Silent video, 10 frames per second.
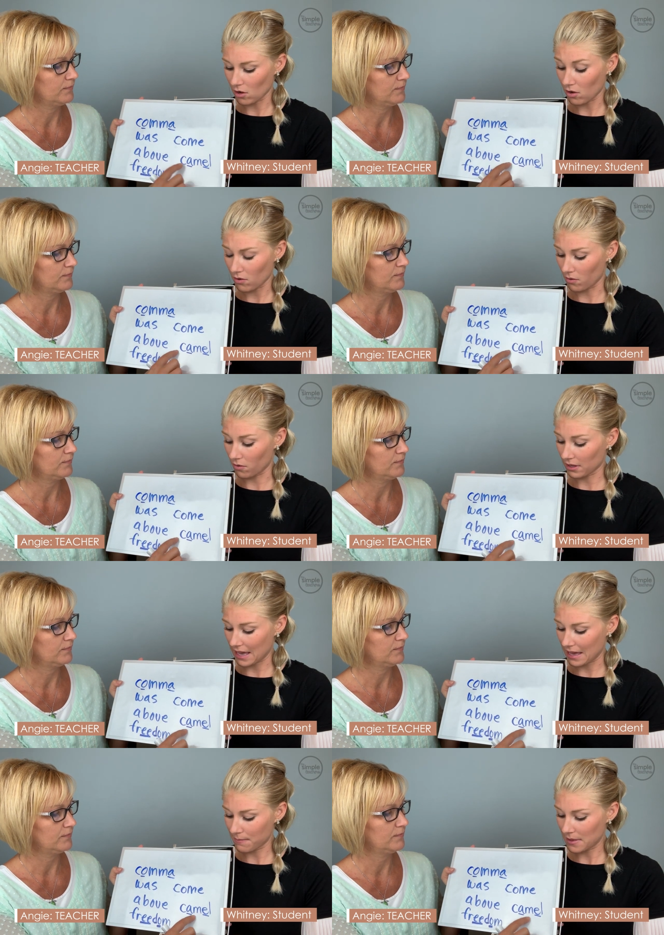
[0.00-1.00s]
Speaker 1: Oh,
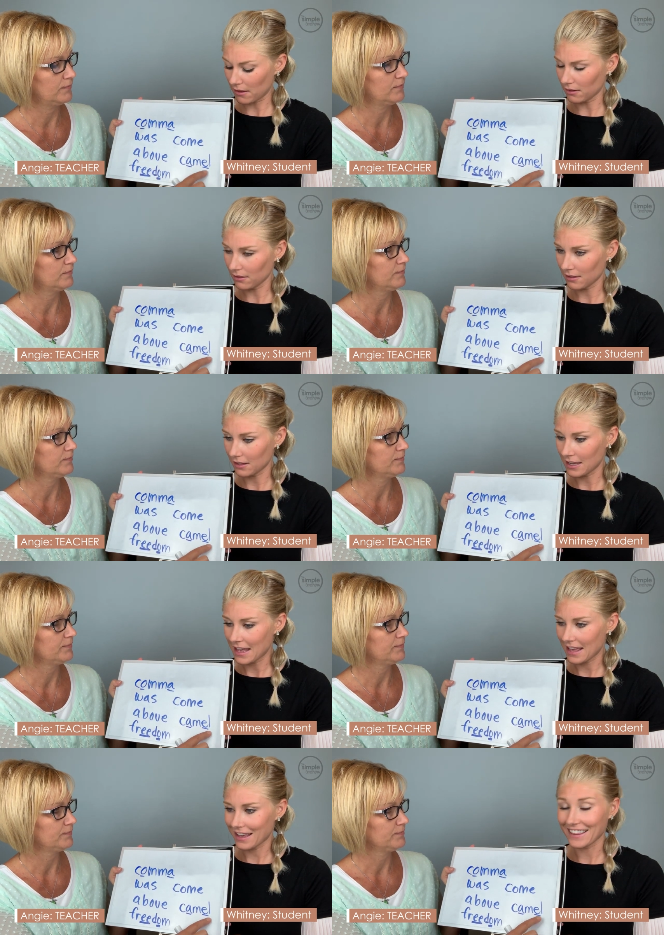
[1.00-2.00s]
camel.
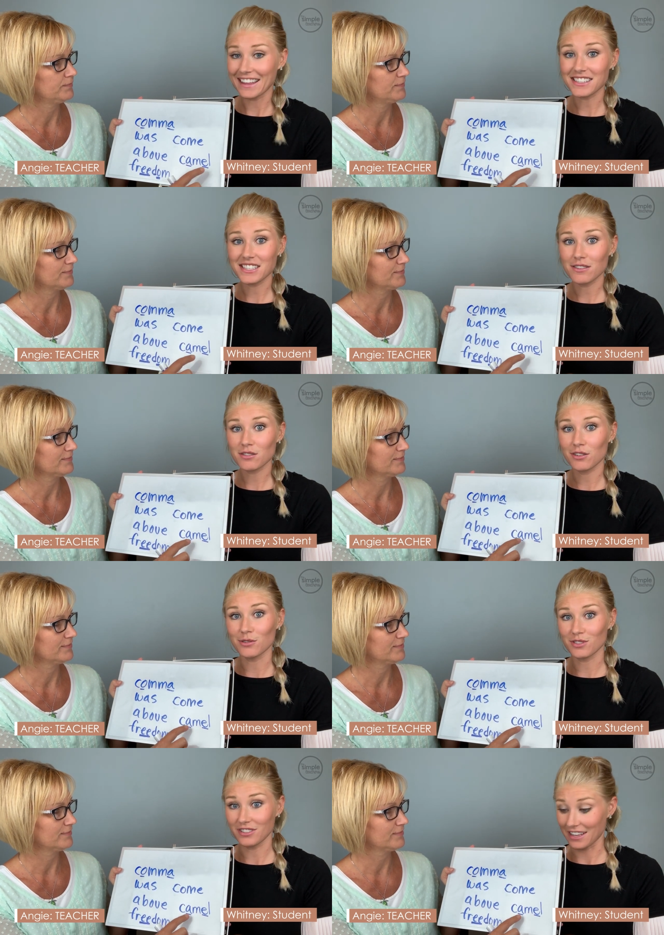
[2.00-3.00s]
That sounds
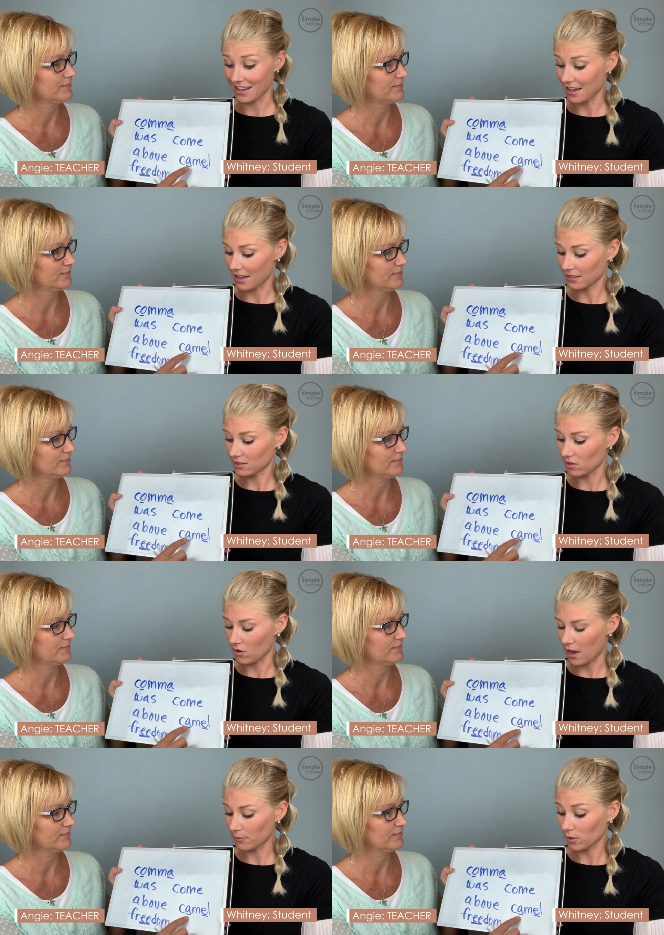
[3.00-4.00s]
close to the uh.
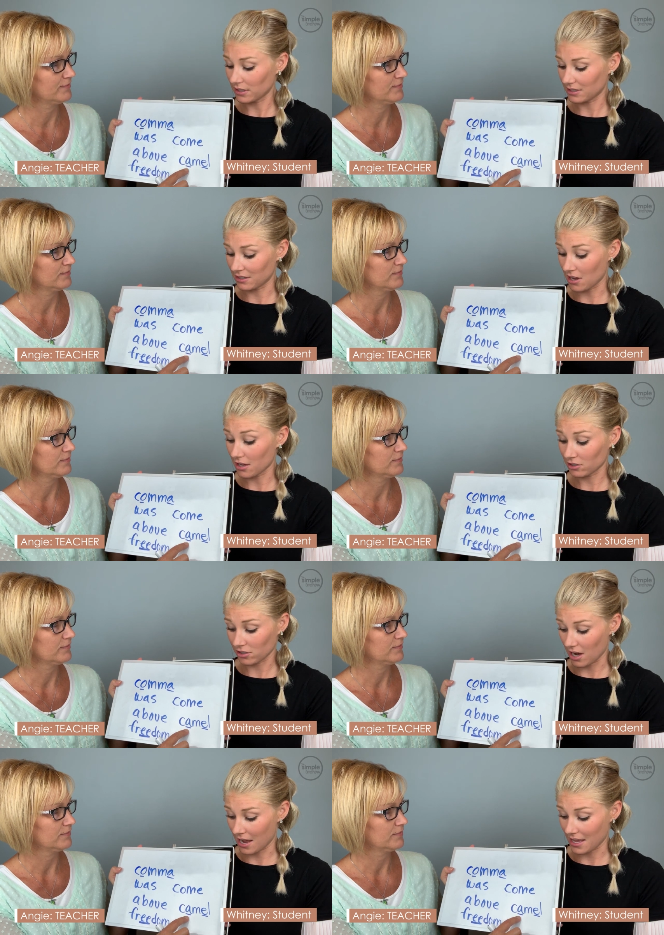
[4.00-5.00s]
So I'm going to not
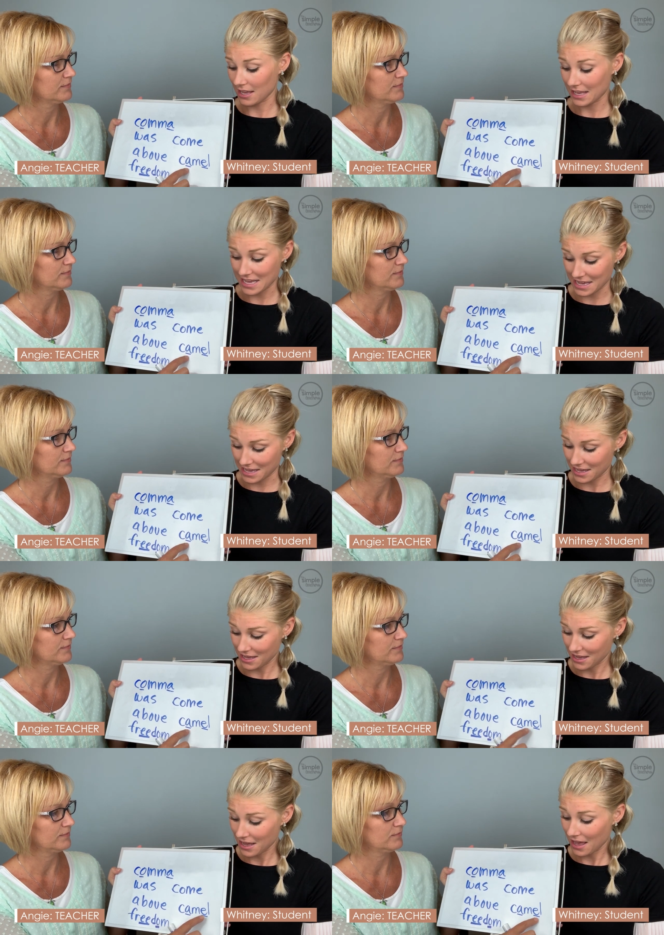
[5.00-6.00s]
try E.
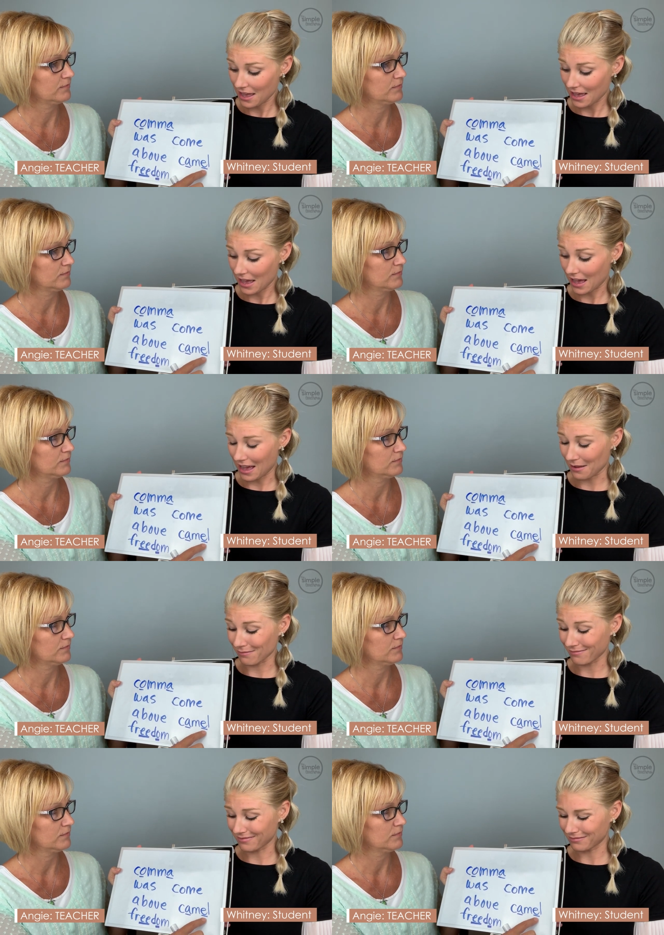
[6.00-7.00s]

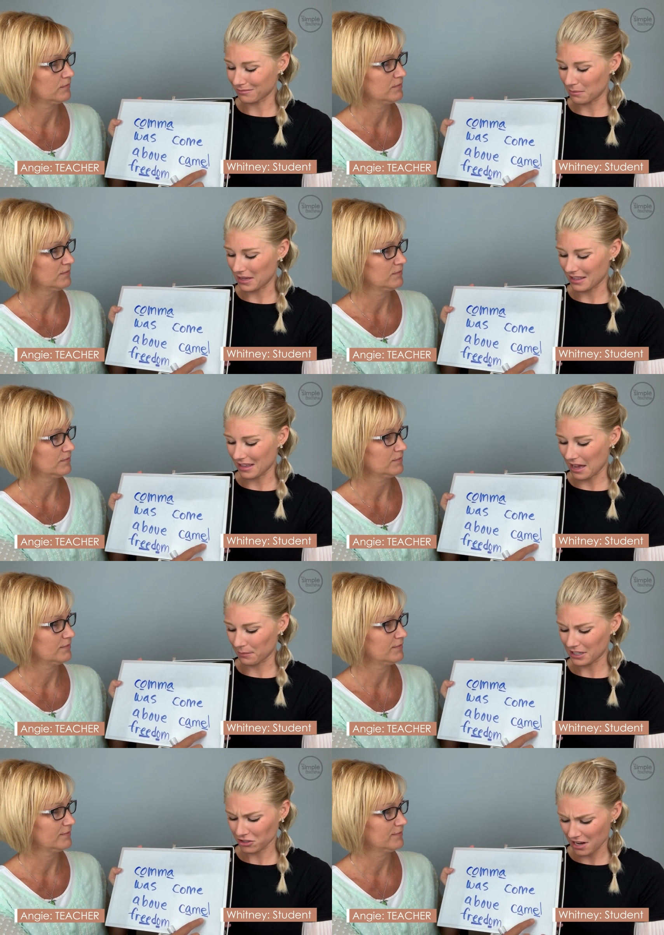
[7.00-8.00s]
I'm, but I'm
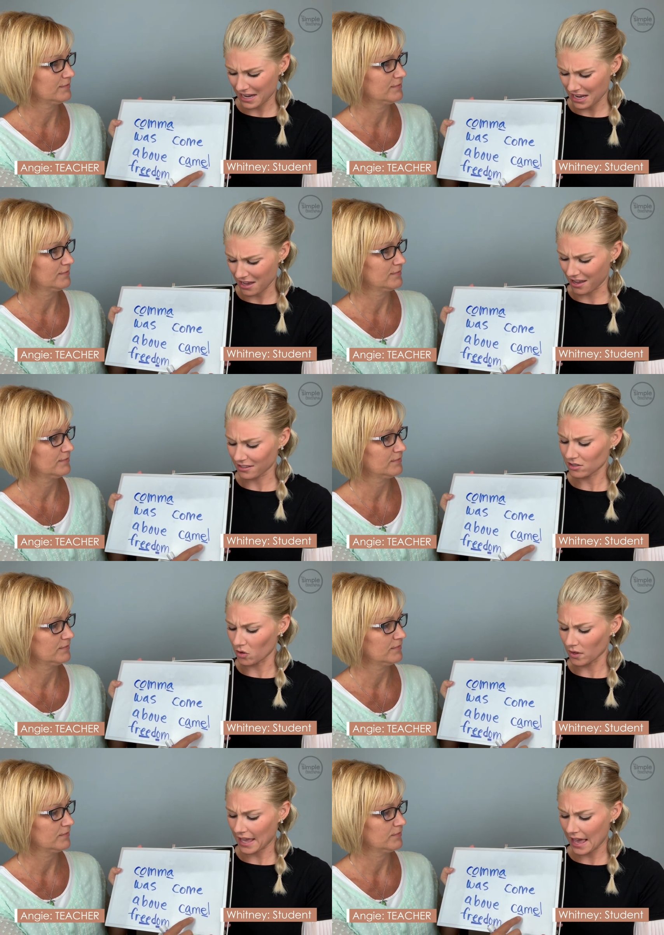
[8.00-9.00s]
going to try an uh.
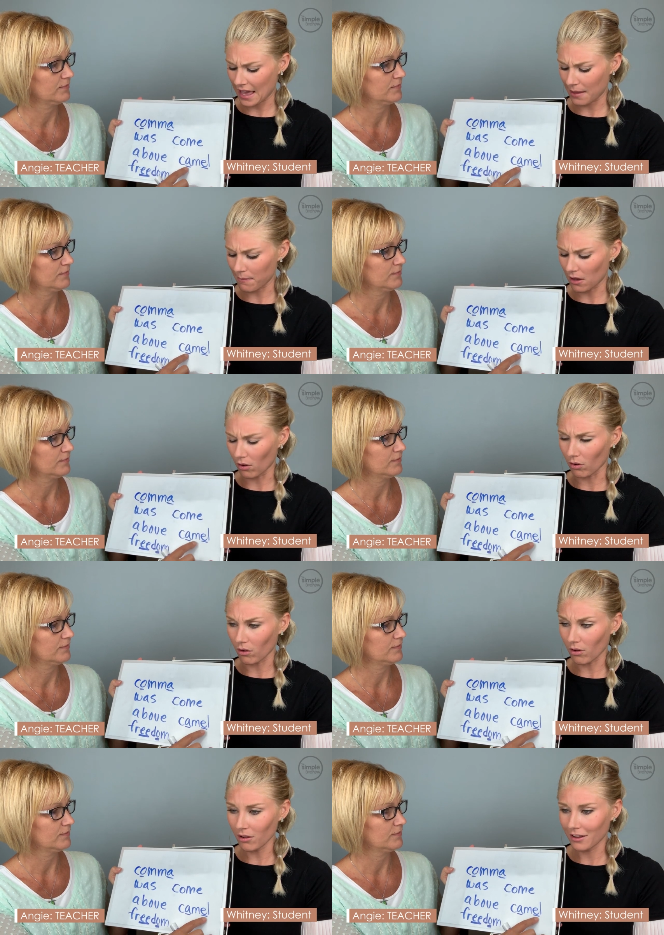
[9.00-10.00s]
So came
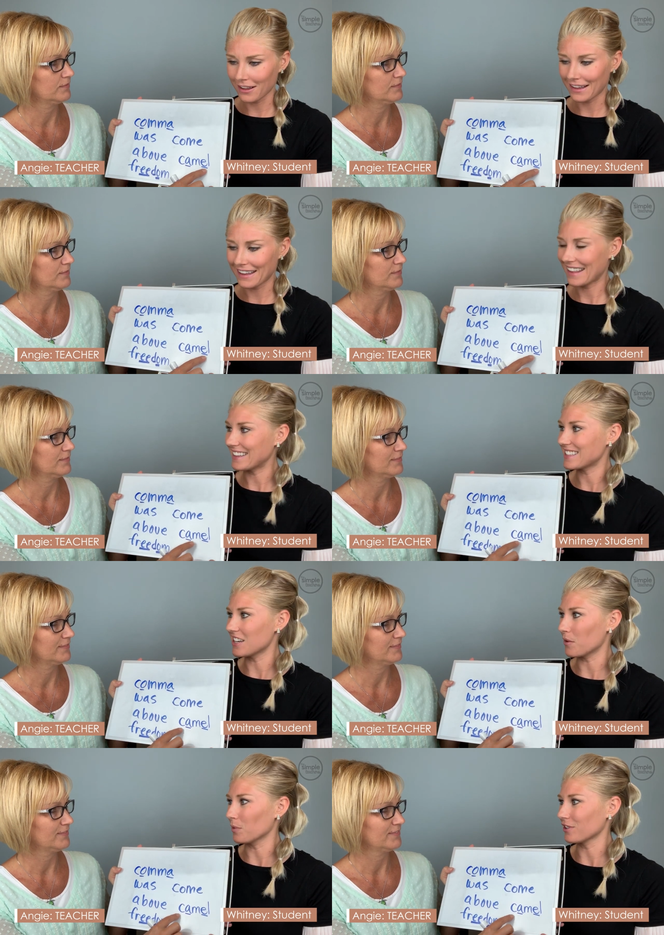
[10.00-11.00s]
o. It's
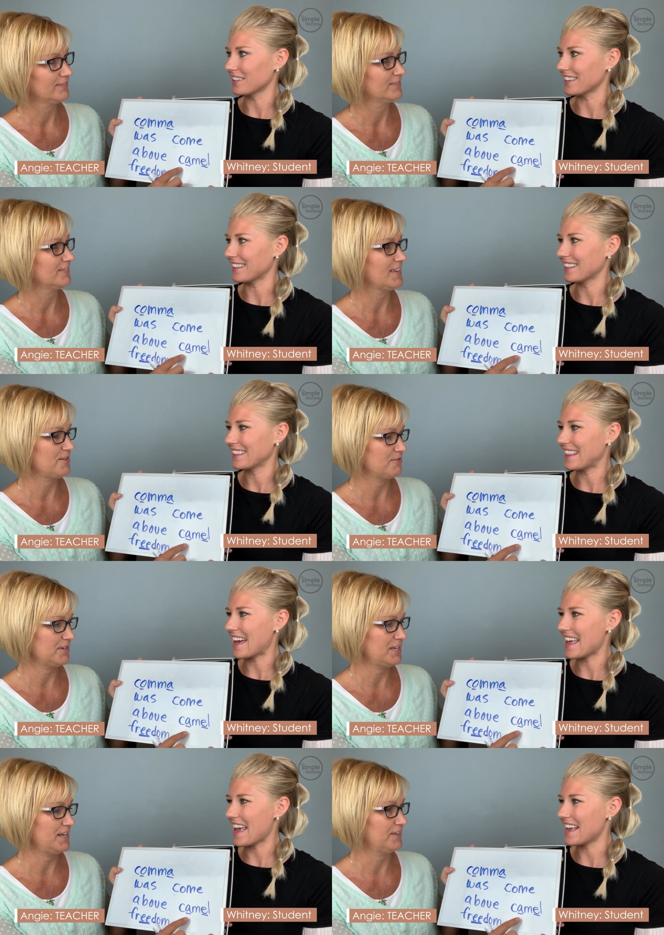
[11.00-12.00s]
not working. Not
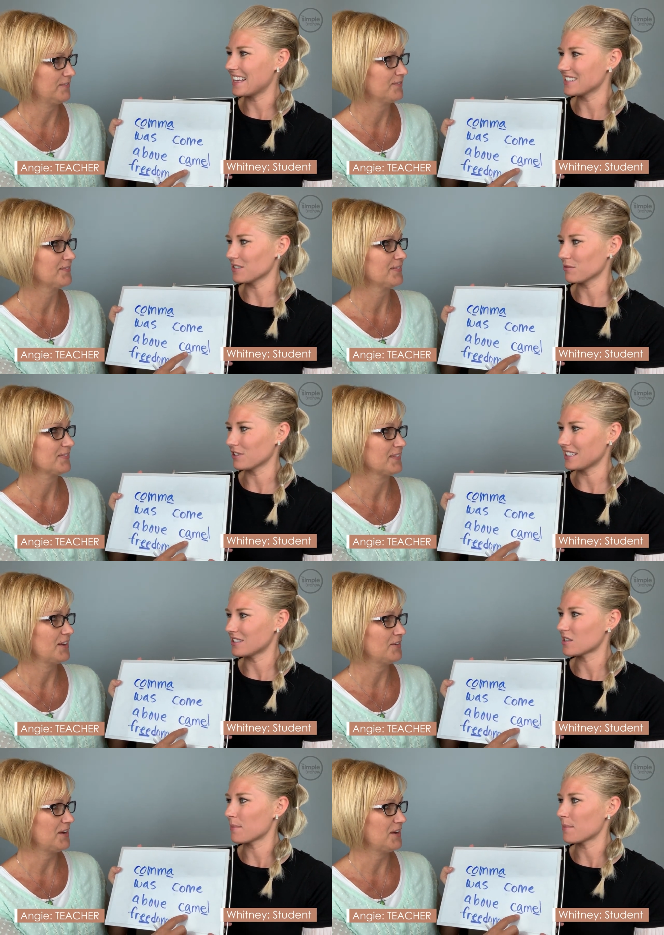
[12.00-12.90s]
that working. A isn't working. So